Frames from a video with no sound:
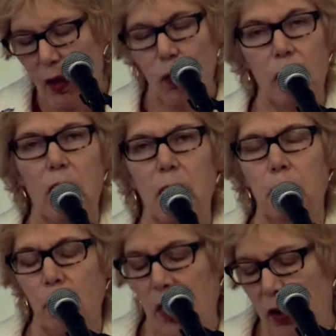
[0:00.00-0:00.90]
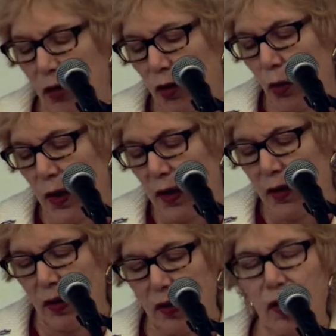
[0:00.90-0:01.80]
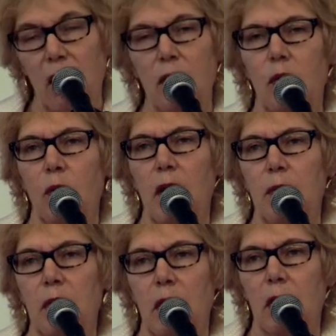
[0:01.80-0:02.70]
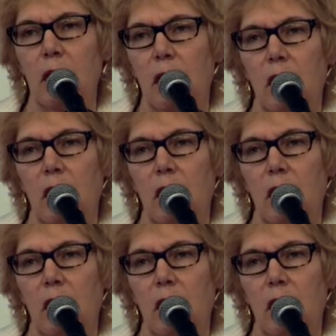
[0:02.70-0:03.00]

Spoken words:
really putting the squeeze on Saudi Arabia.